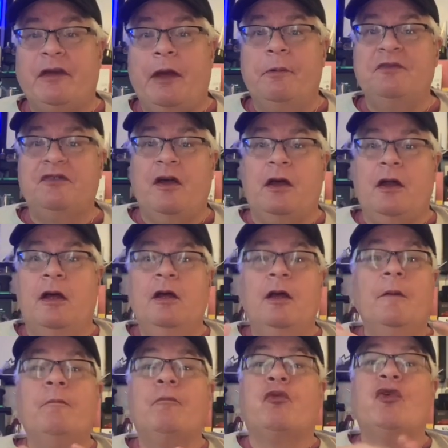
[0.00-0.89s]
I was on a
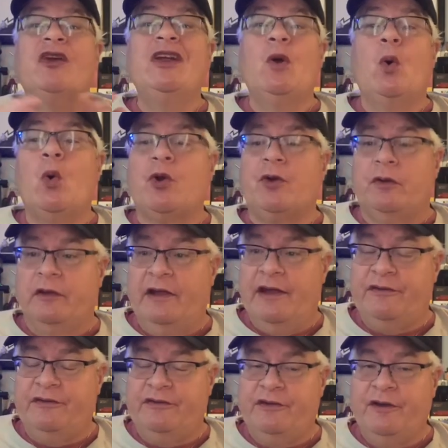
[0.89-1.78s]
pre-order
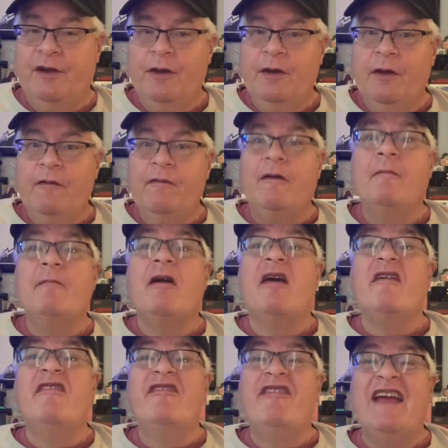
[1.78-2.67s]
list from
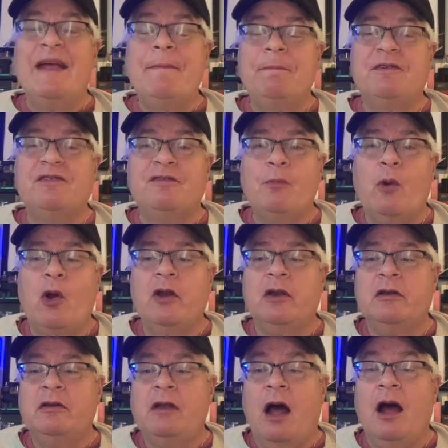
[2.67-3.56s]

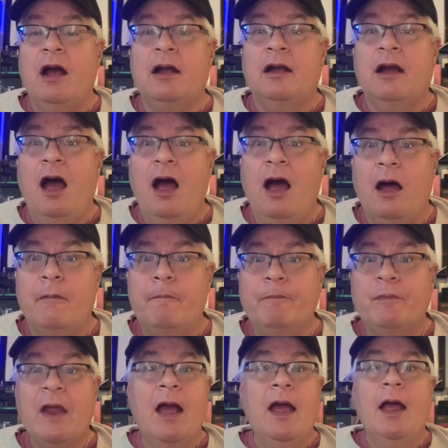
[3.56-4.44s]

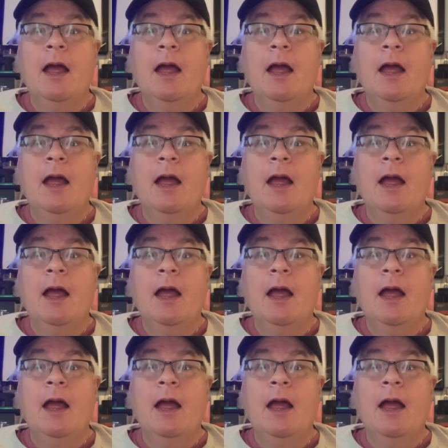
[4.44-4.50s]
vapemart.com